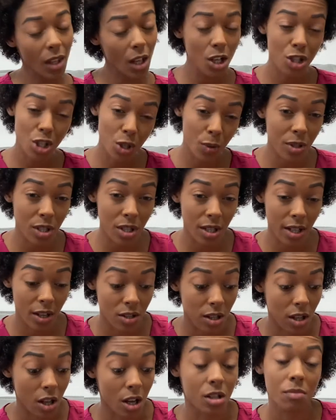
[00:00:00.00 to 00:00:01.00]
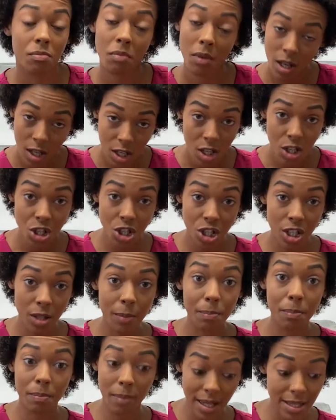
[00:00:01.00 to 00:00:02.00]
She went to a nail salon. She
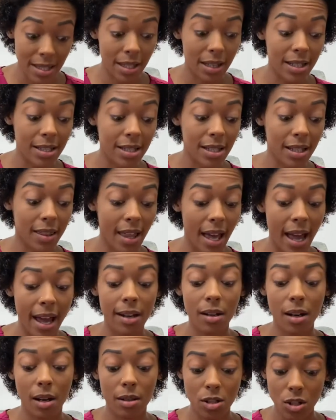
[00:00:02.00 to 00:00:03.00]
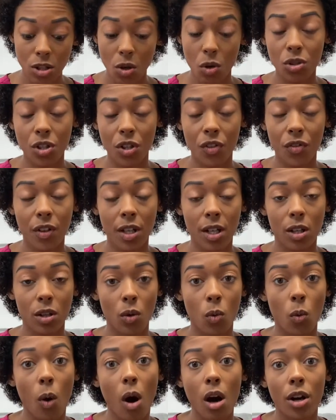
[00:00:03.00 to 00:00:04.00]
basically did that, soaked her feet in the
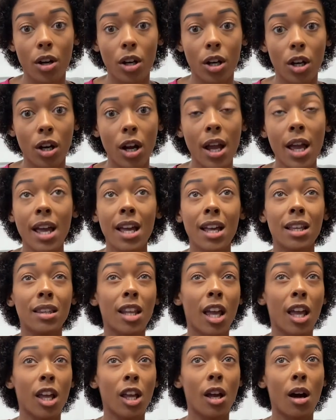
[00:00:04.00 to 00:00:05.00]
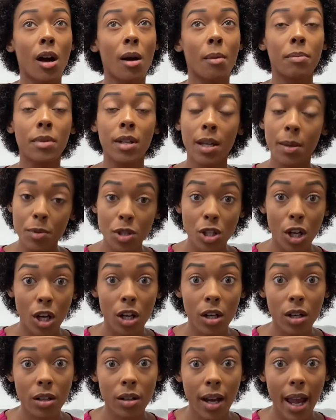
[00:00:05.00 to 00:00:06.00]
water. They nipped
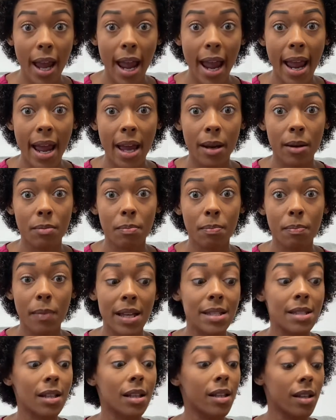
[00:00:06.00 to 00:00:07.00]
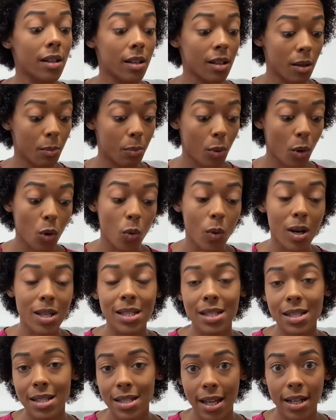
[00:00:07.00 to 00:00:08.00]
her, and basically the bowl
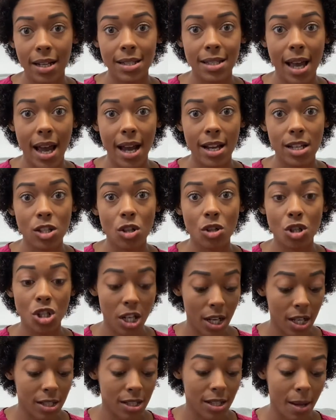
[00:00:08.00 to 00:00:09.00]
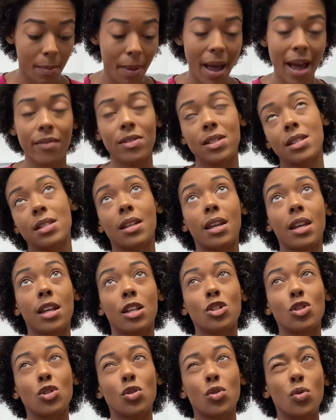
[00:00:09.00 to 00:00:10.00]
wasn't sanitized. So she ended up having to
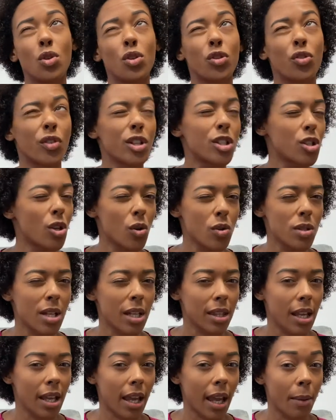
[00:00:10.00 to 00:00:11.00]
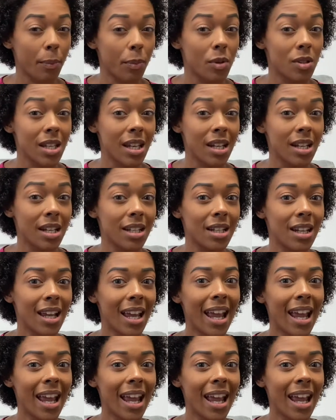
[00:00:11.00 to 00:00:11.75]
get 2 to 3 toes, I think, amputated.